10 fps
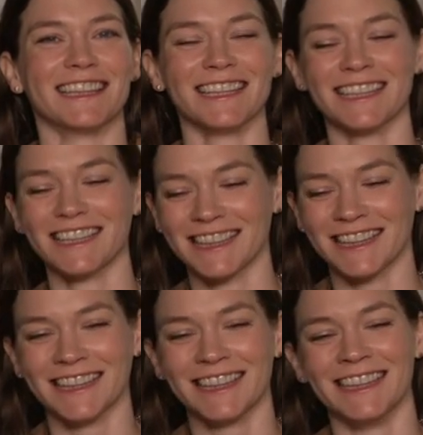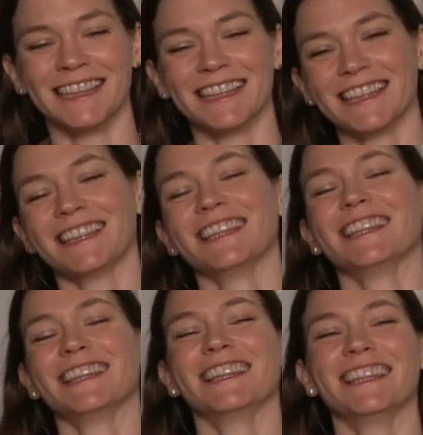
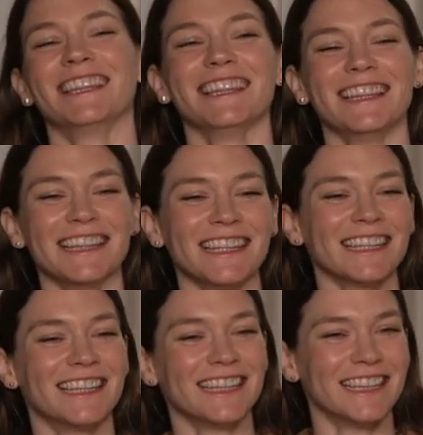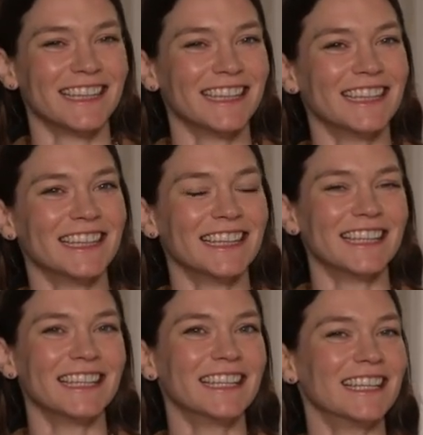
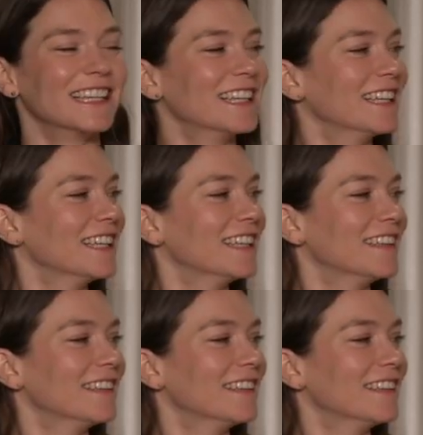This person isn't speaking.